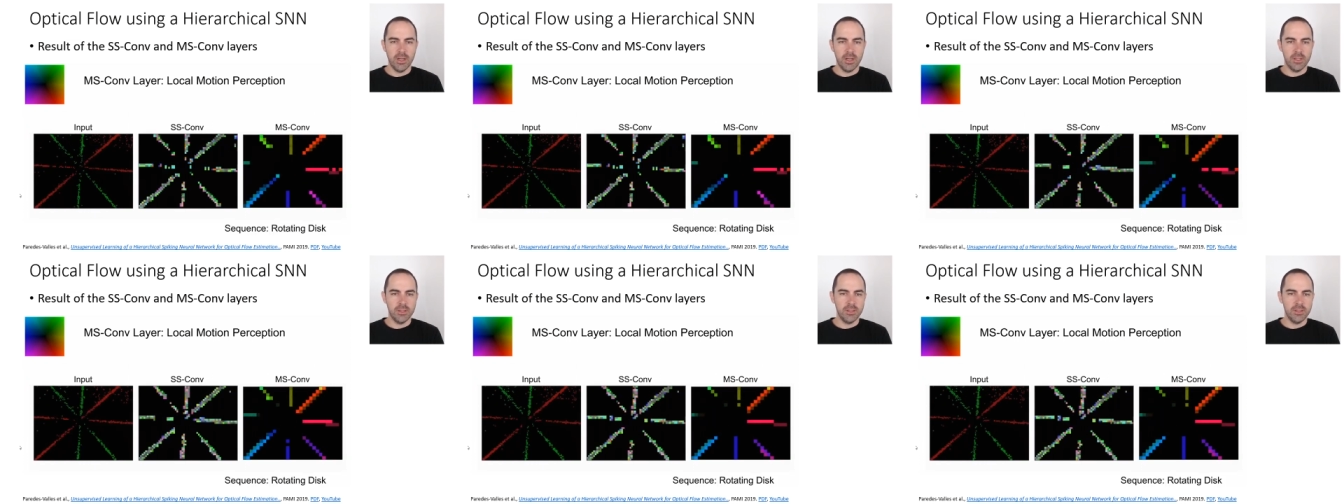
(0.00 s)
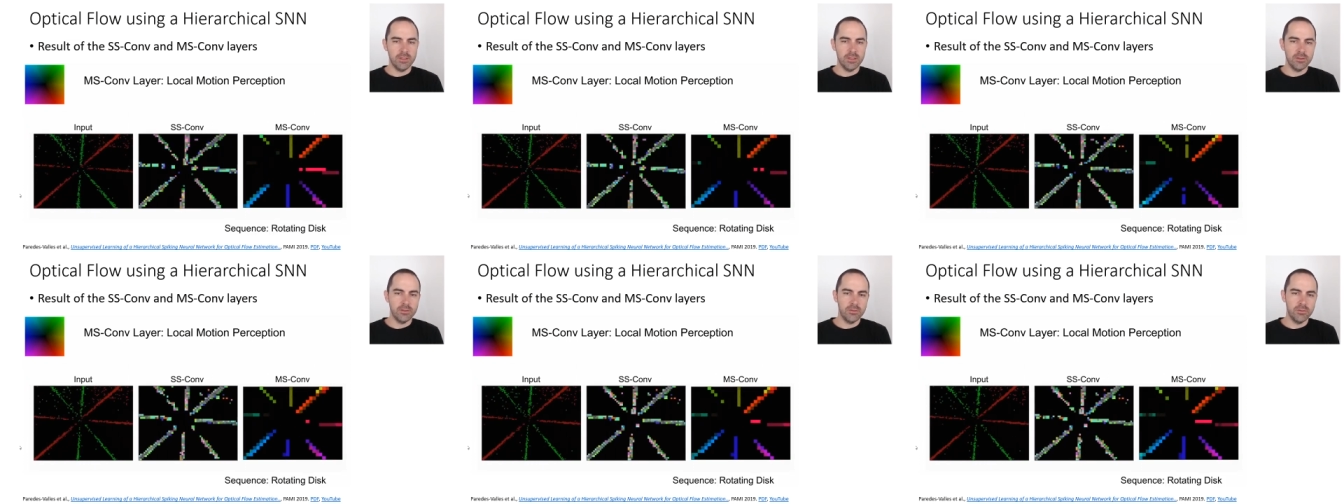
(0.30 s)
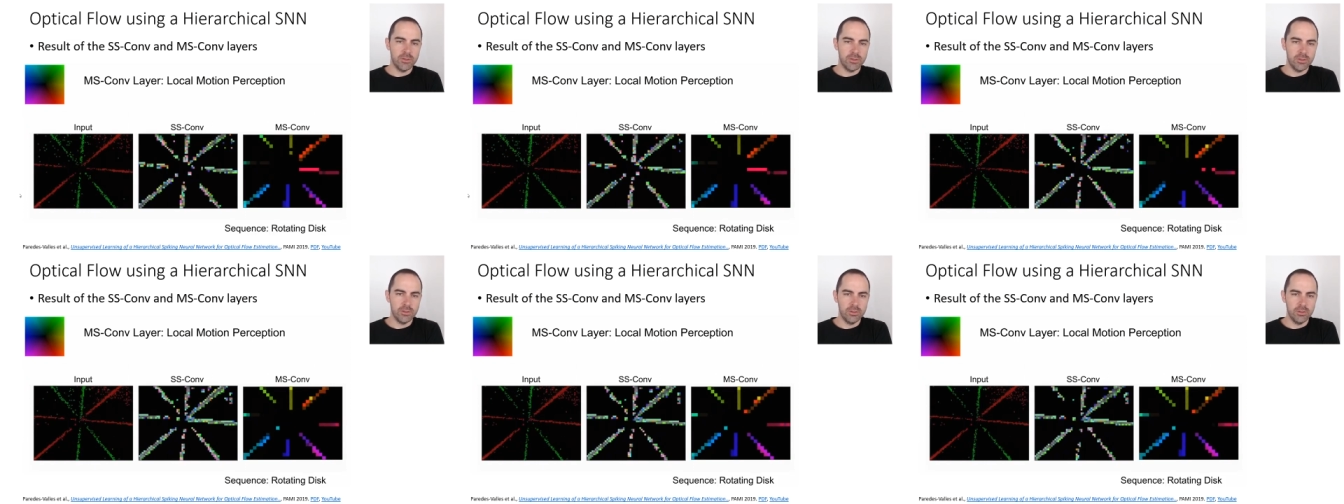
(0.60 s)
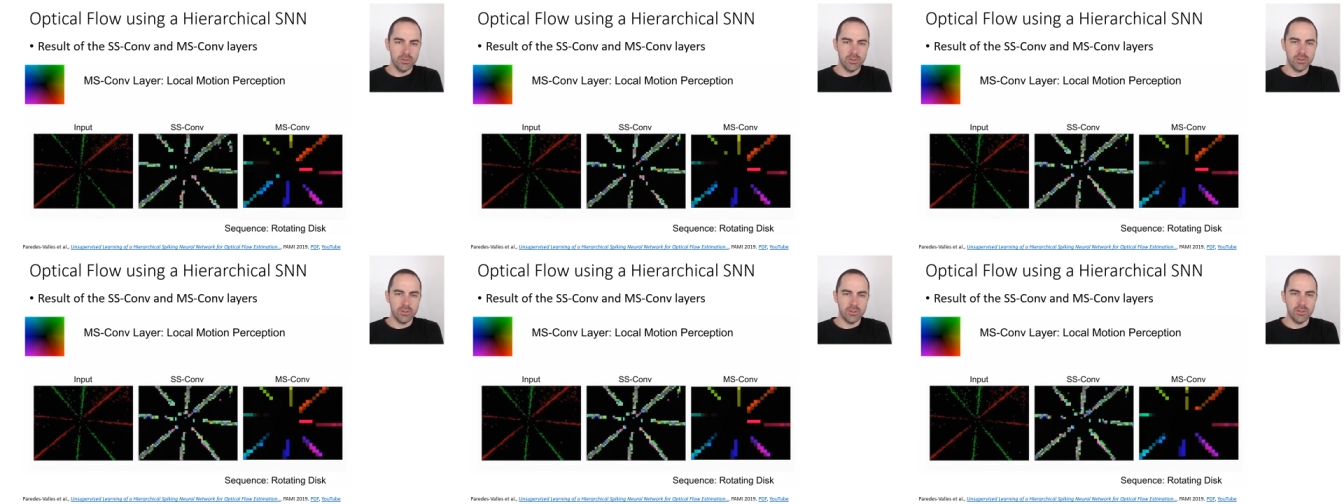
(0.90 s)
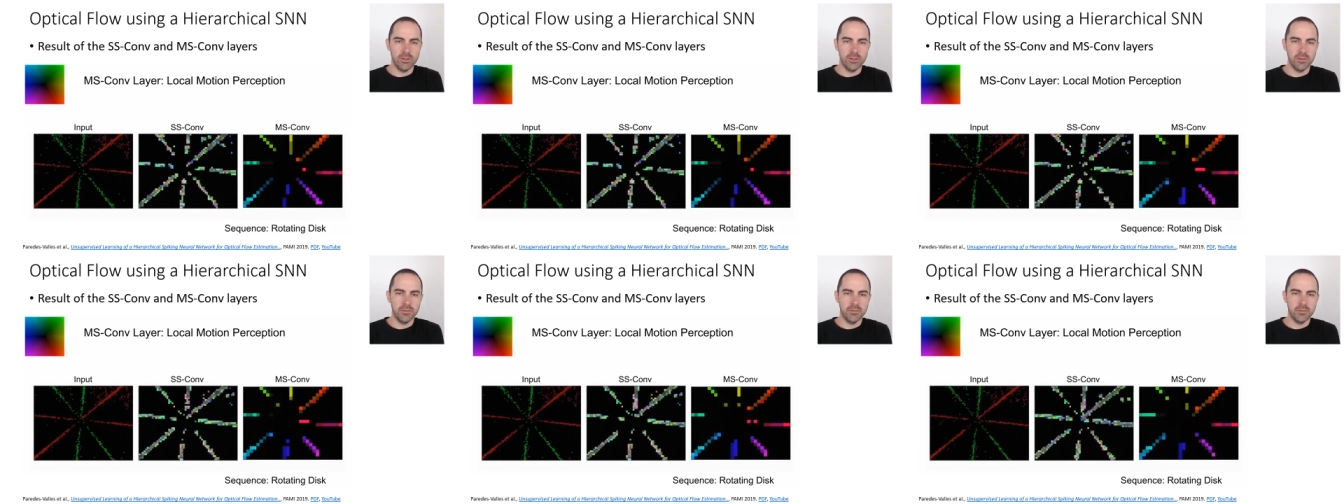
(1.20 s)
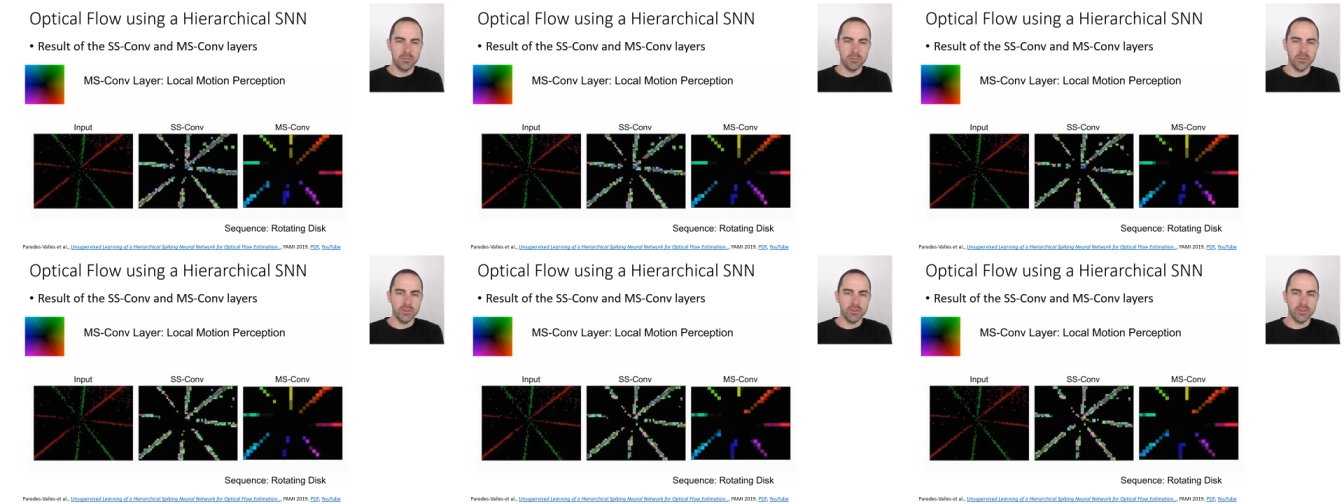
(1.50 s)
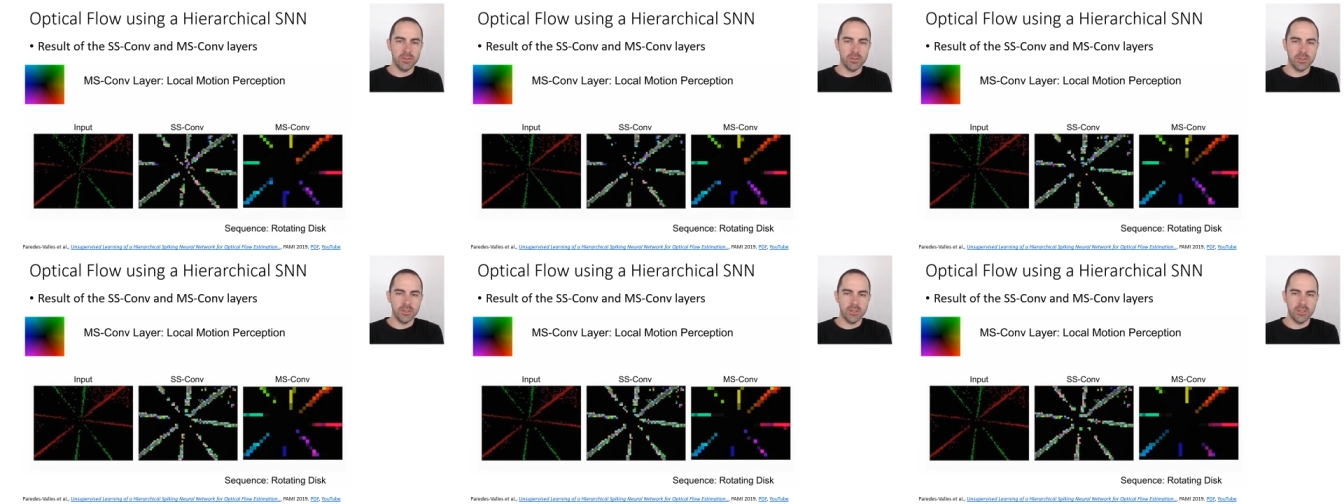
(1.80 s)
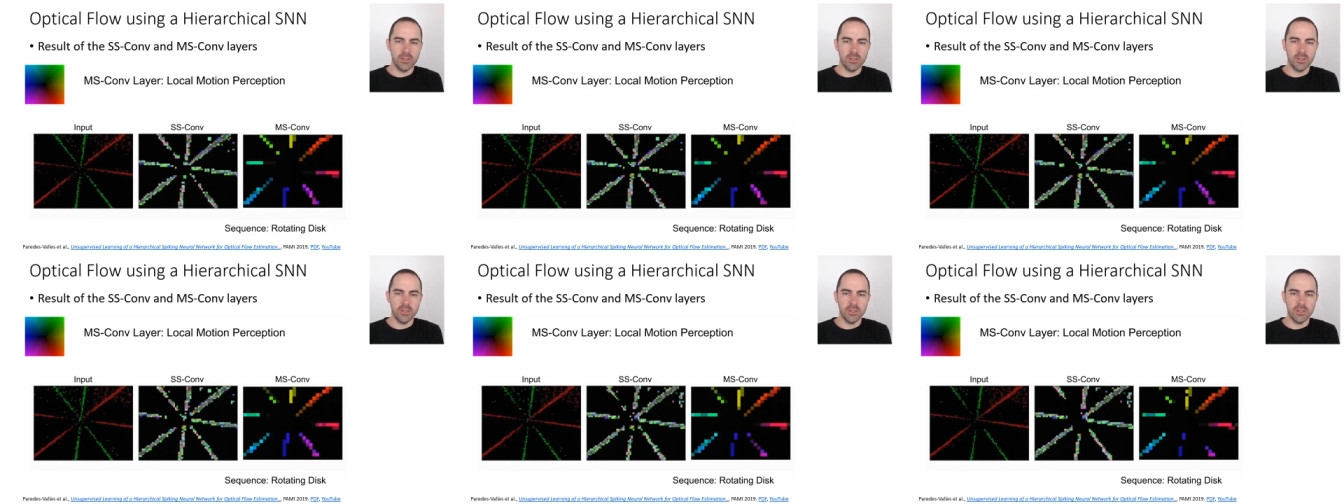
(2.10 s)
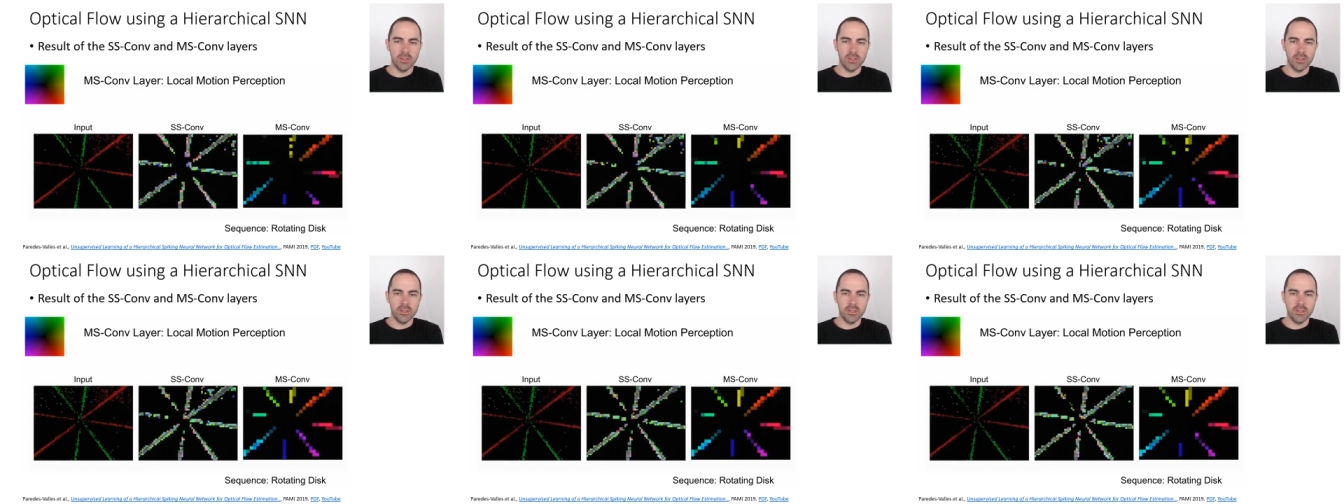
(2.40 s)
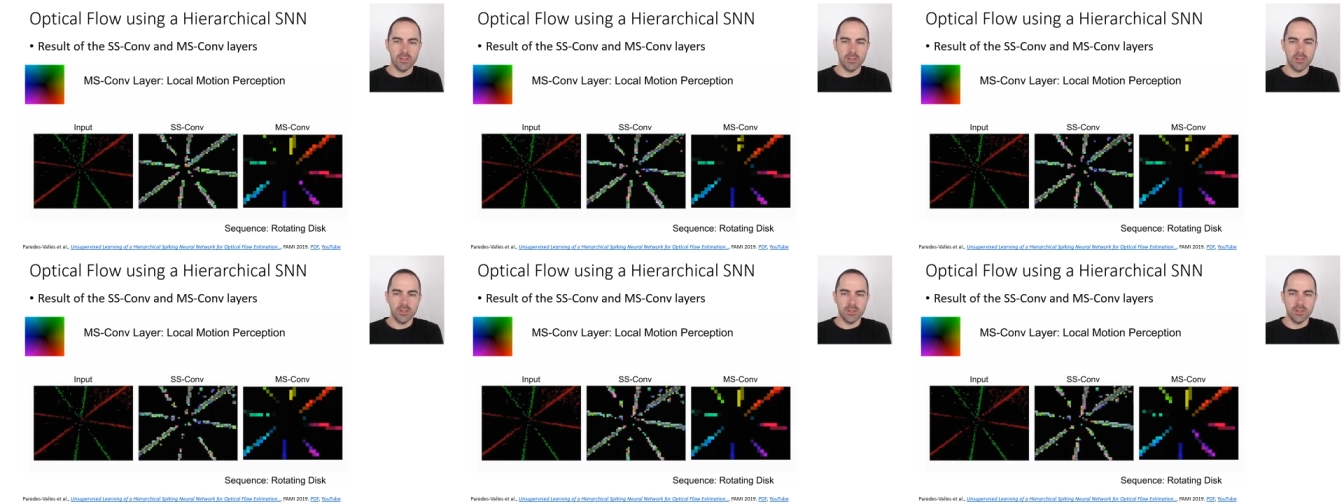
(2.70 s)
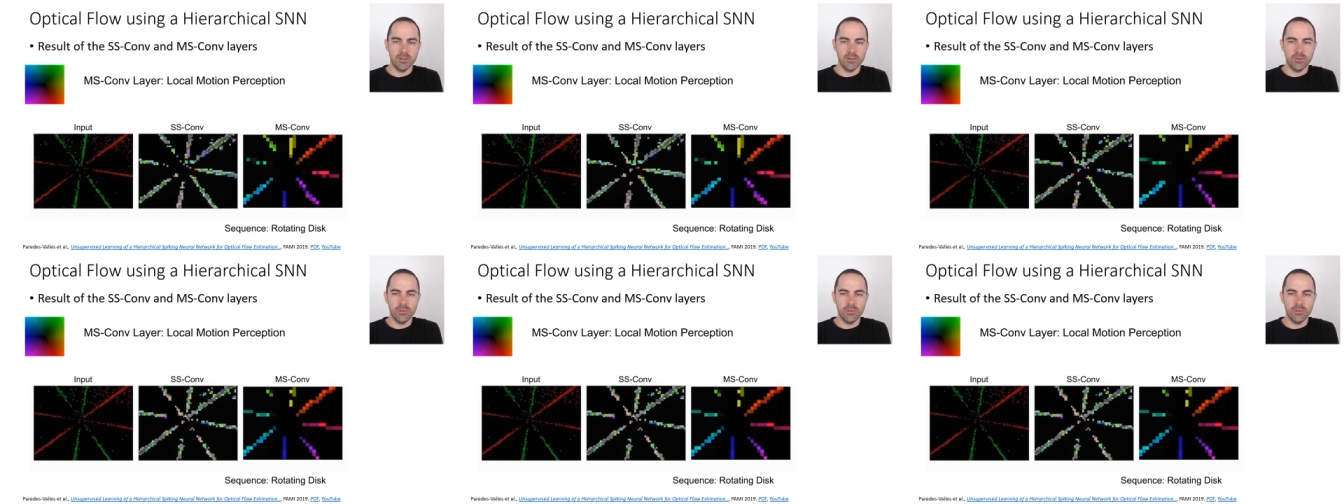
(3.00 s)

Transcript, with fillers: and these are the results of processing in the